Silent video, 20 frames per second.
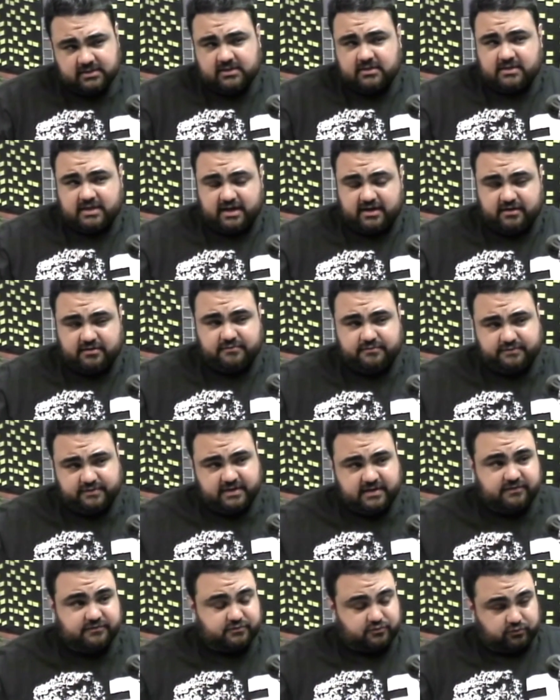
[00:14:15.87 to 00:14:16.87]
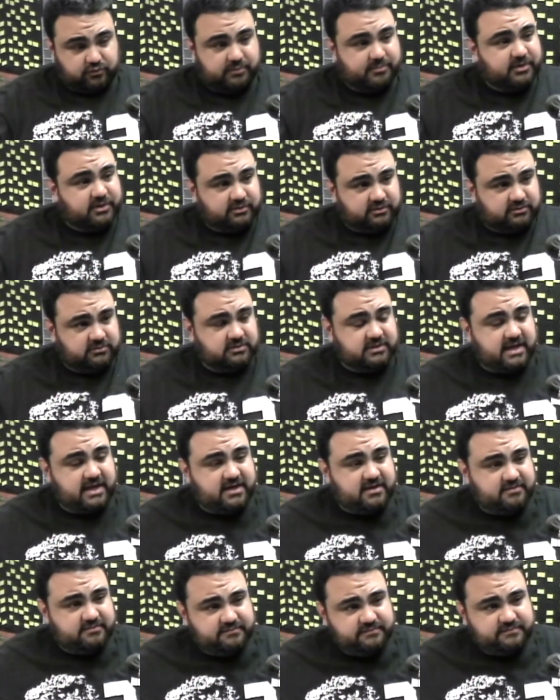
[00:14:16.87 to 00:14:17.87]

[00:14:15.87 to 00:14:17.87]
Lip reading: kind of his criminal kind of